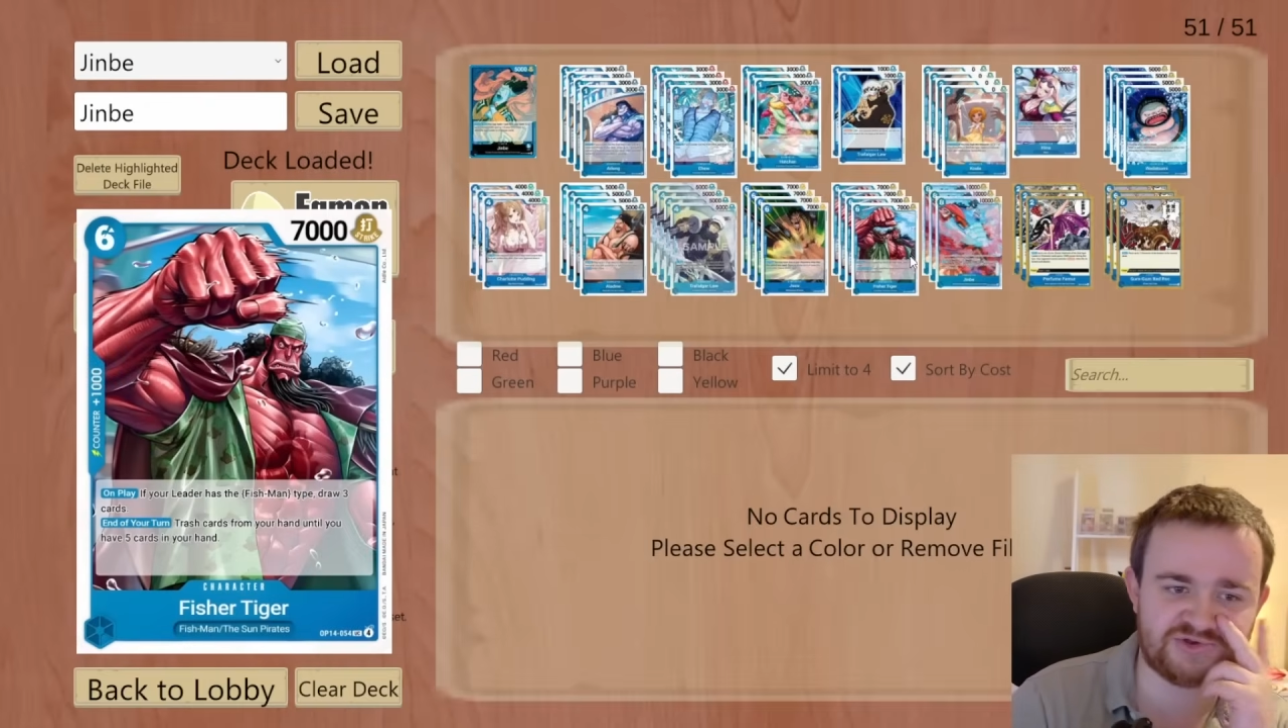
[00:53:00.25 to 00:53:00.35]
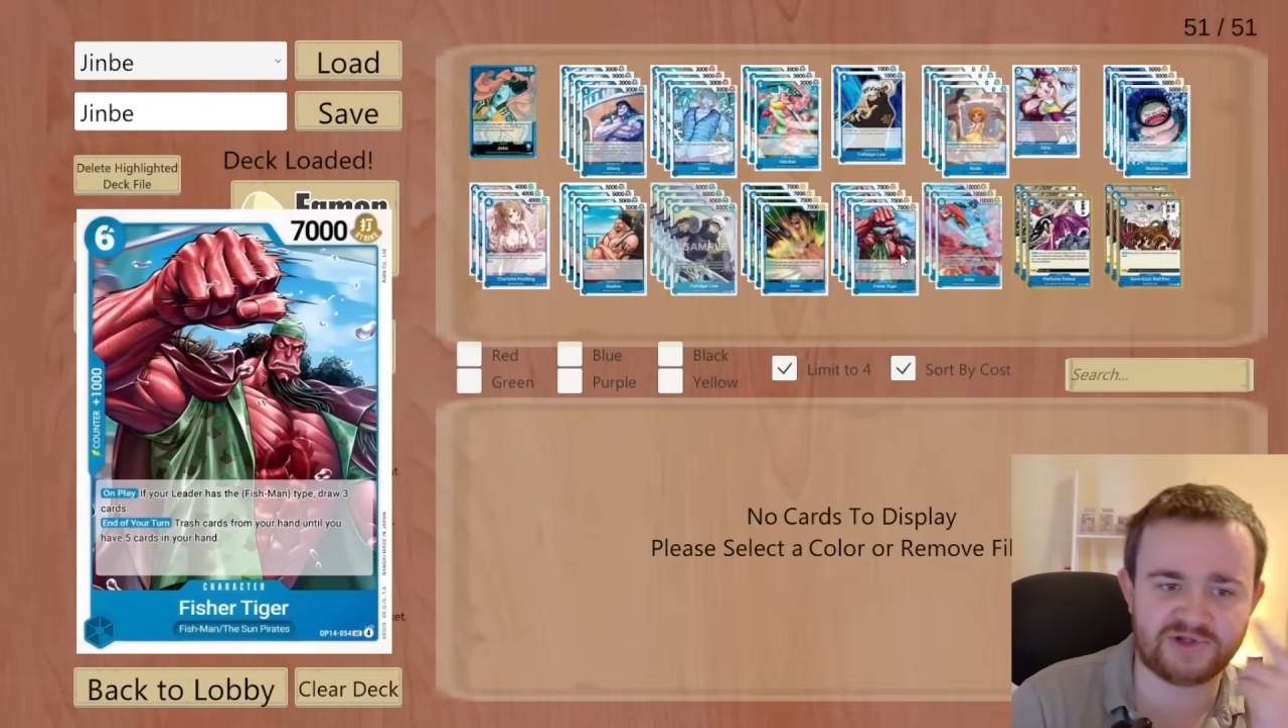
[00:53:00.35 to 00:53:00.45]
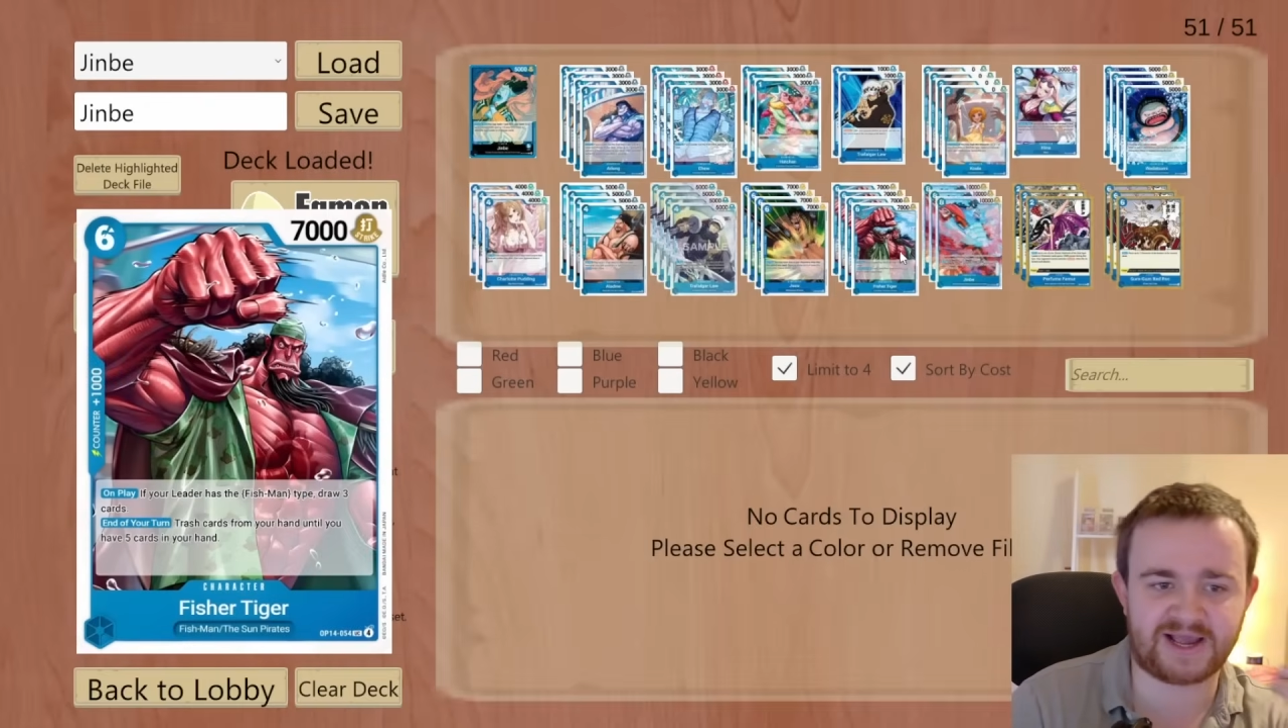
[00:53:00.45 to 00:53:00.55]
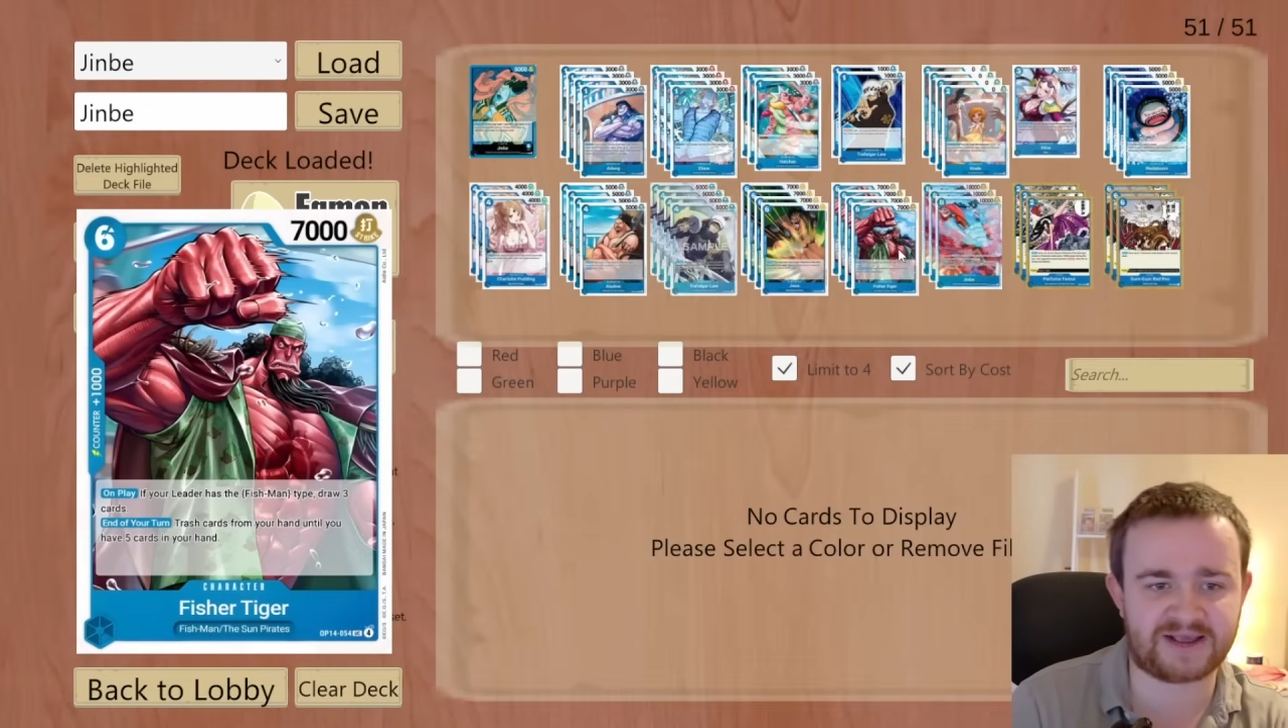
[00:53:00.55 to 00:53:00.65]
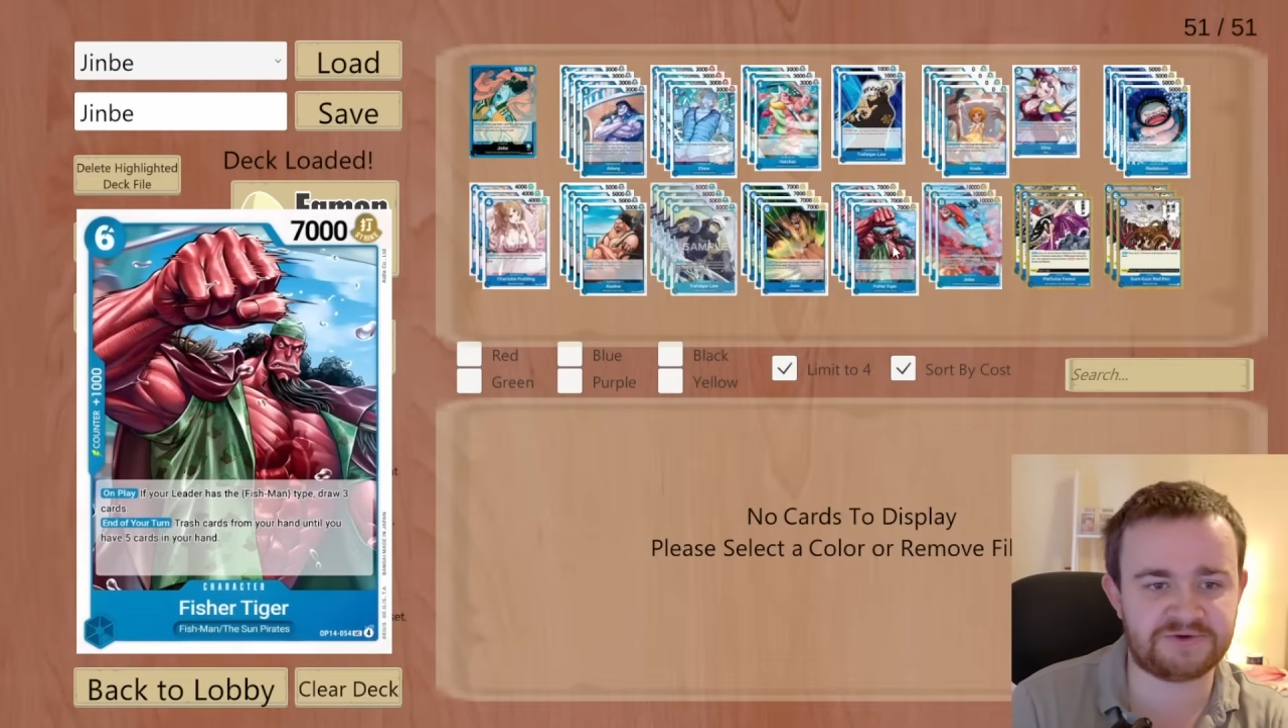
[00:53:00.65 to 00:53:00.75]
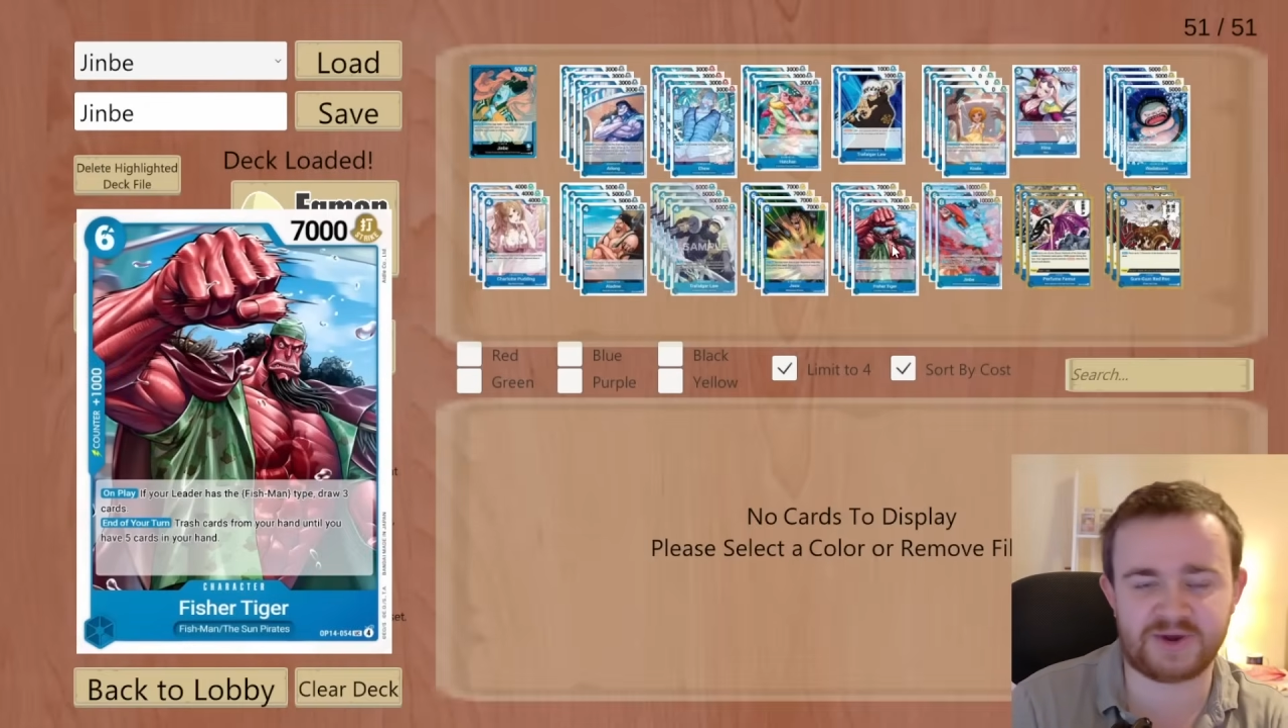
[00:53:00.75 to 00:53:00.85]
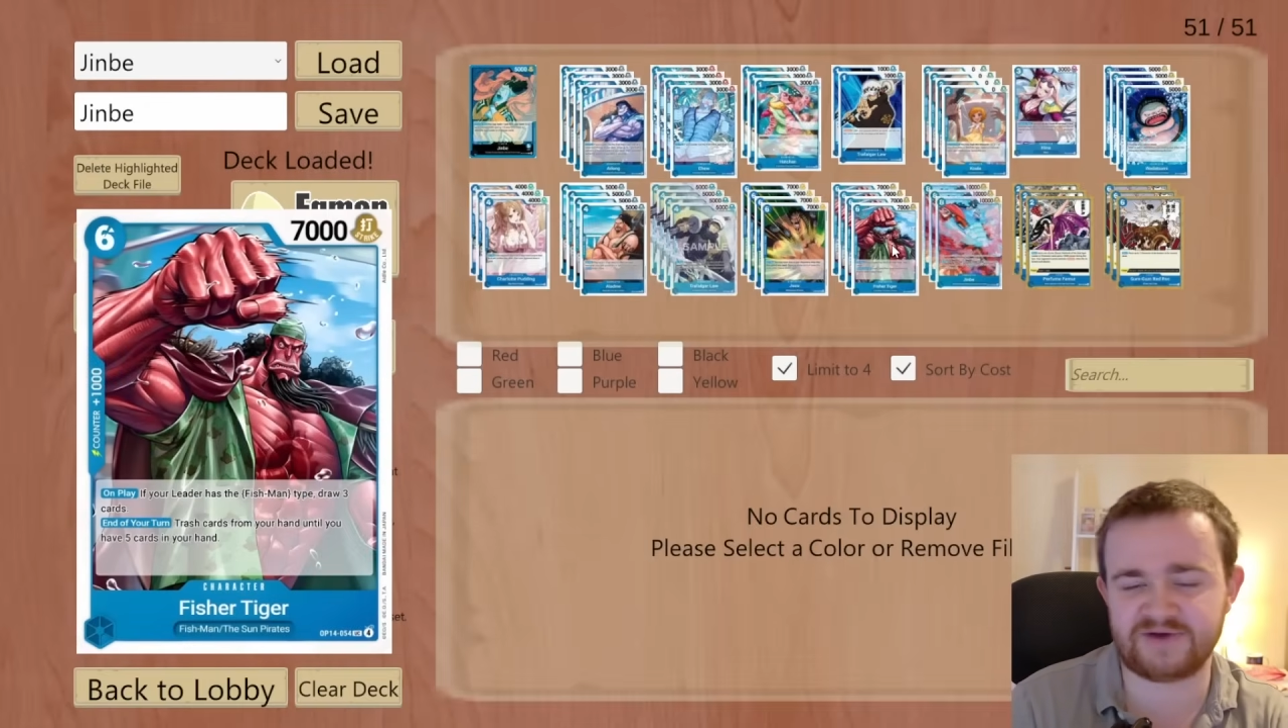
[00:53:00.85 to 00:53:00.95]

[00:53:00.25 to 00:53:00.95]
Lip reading: You